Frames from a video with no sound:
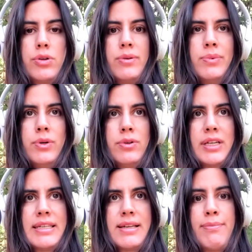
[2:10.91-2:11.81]
Your book
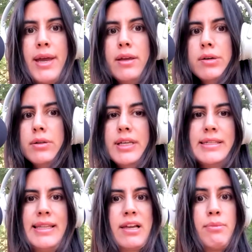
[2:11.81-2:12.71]
is a vehicle,
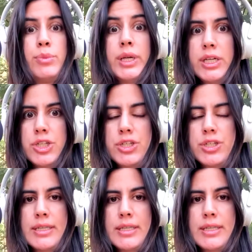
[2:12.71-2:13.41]
it's like a bridge.